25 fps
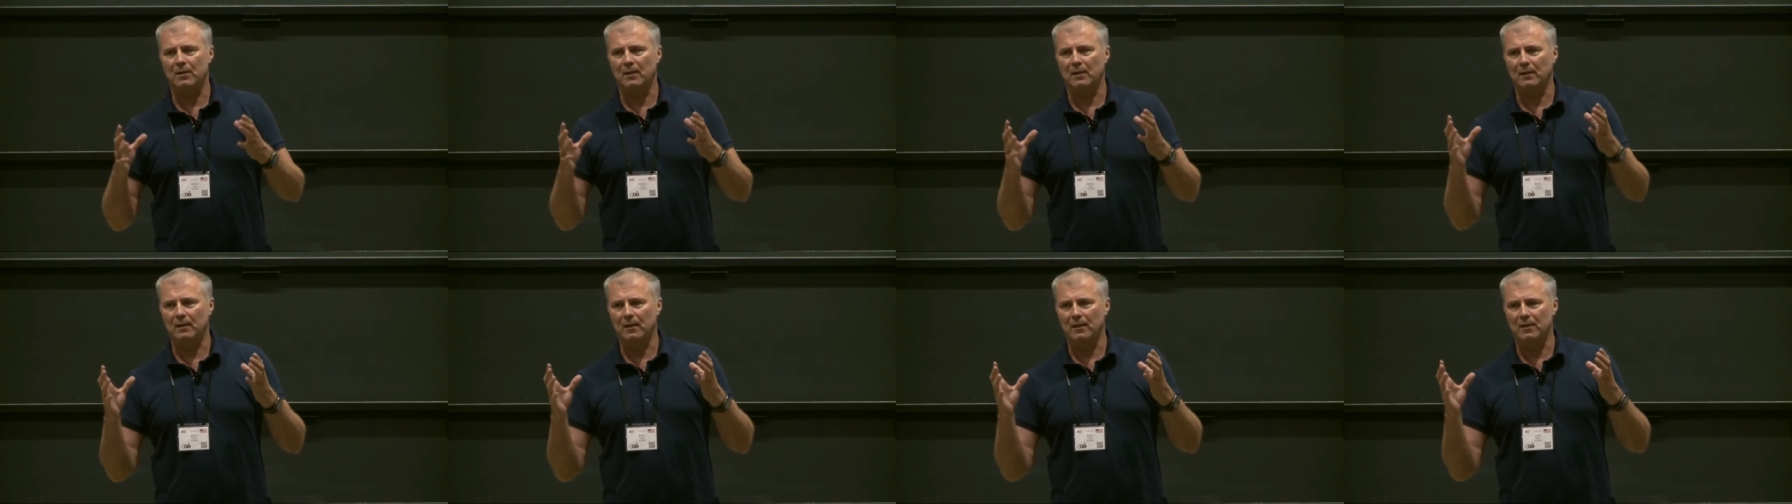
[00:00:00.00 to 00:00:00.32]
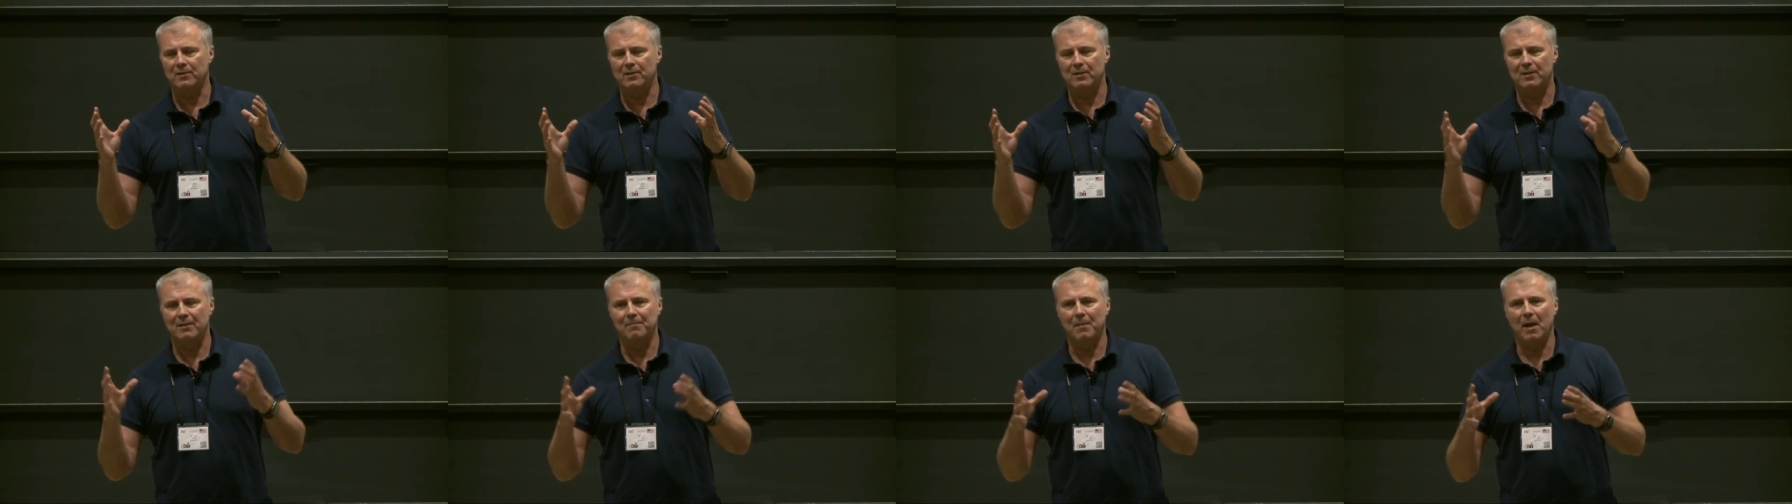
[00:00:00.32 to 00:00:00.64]

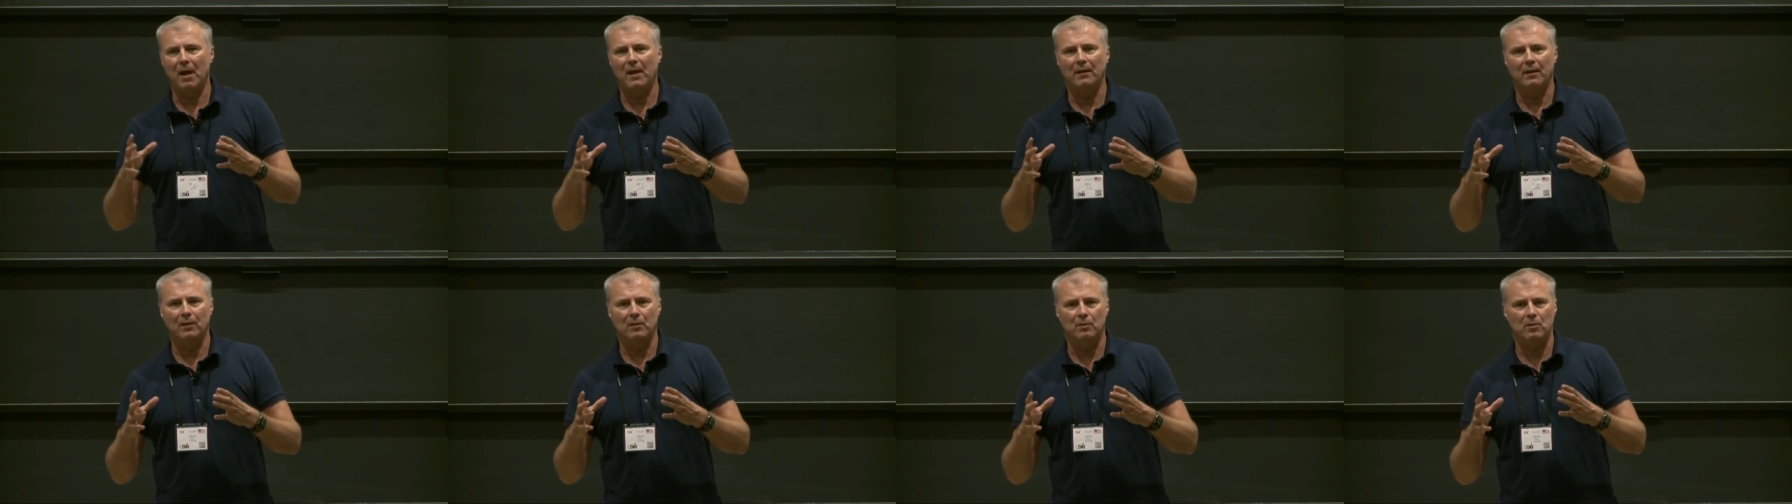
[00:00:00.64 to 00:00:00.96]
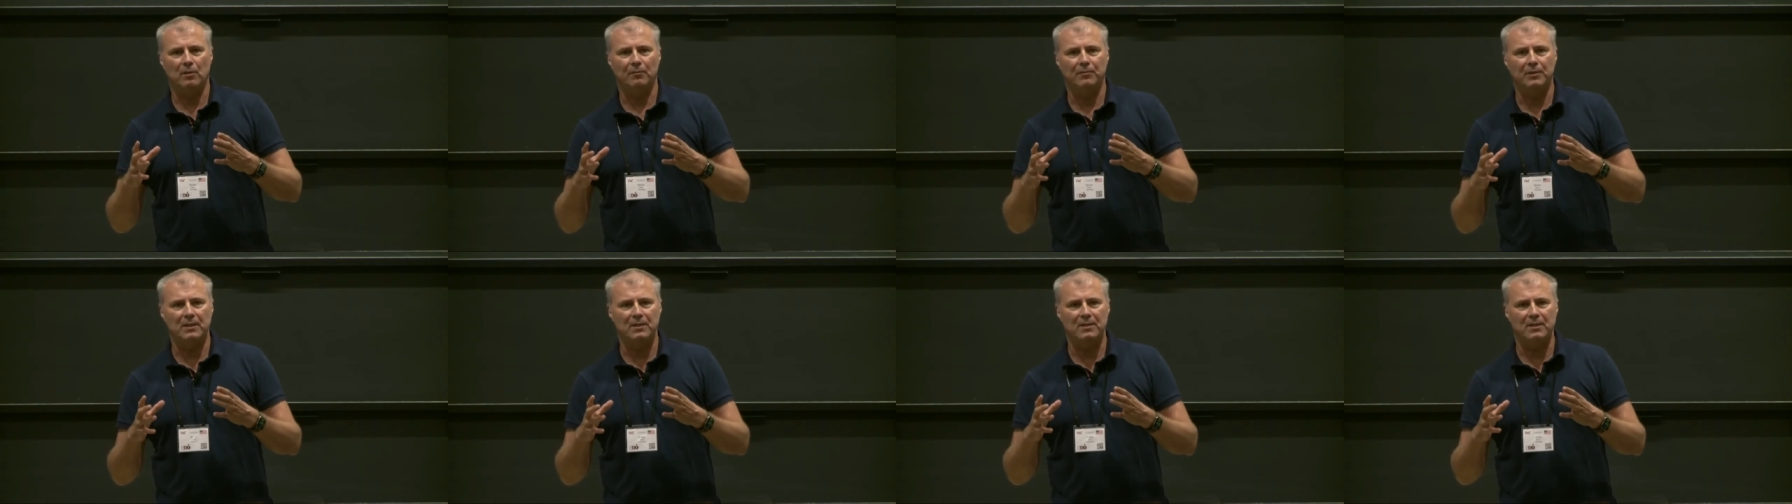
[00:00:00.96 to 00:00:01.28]
and semantics
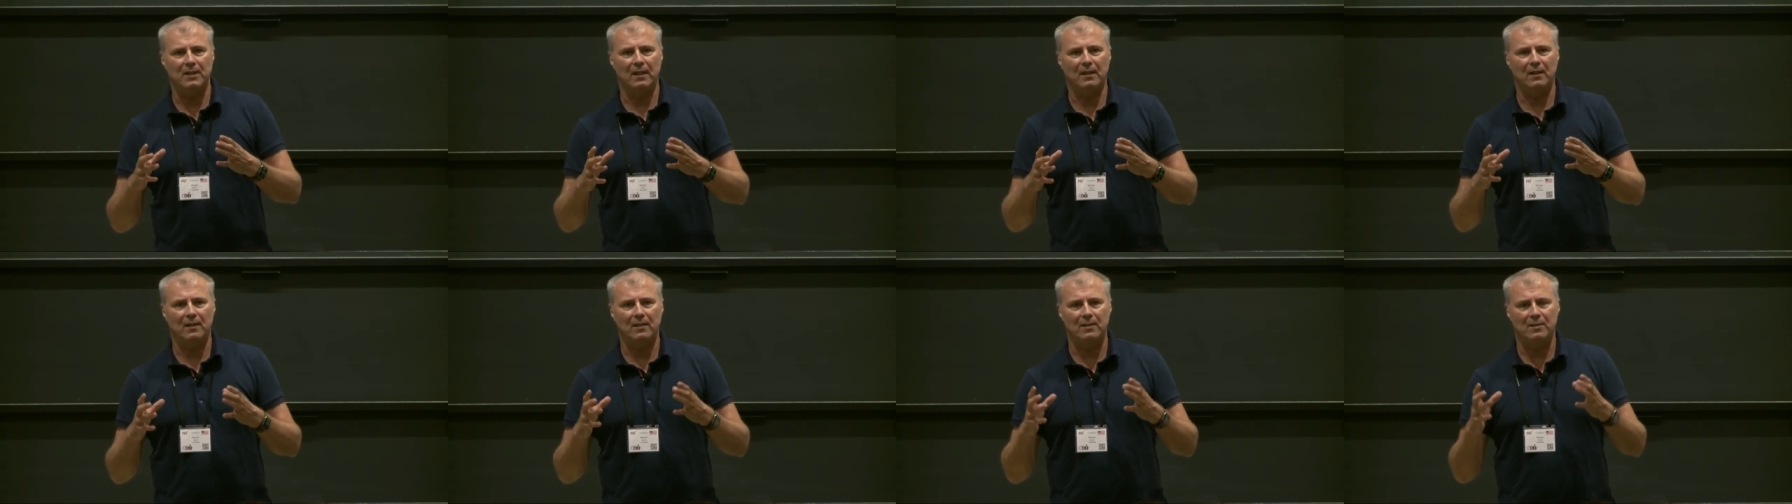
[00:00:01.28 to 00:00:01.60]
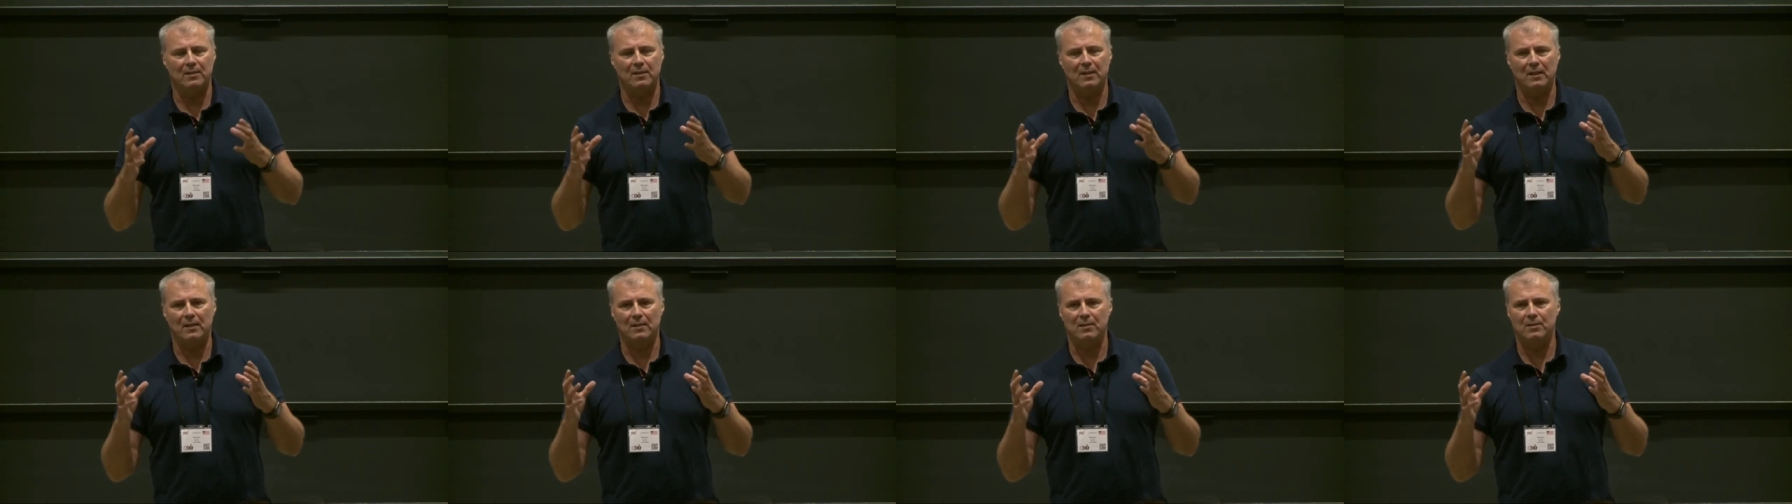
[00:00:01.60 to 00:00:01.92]
of these data
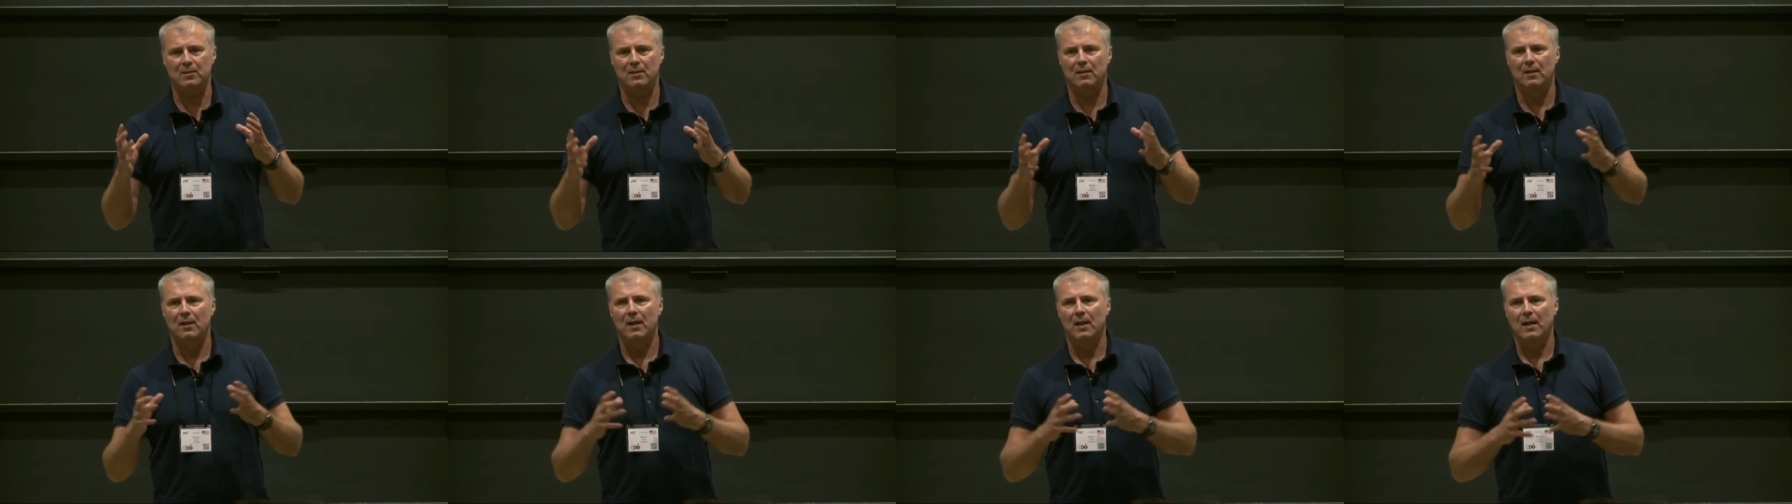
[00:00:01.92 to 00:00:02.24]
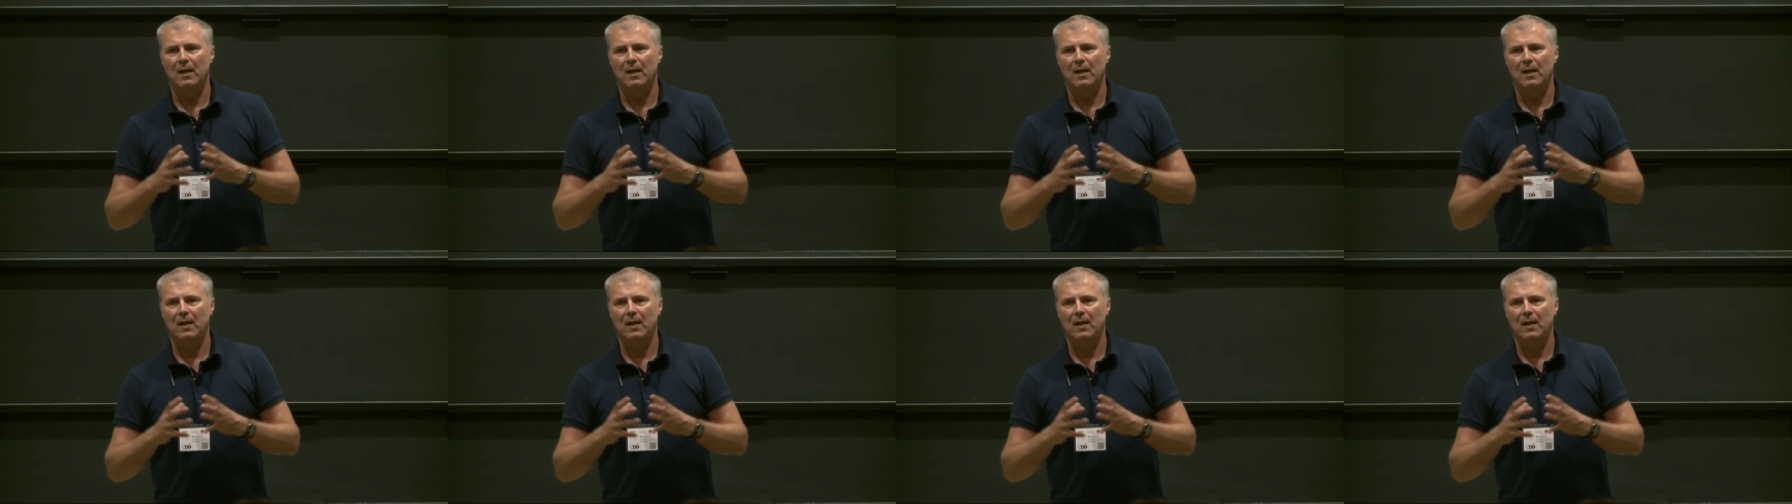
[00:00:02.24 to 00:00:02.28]
sets,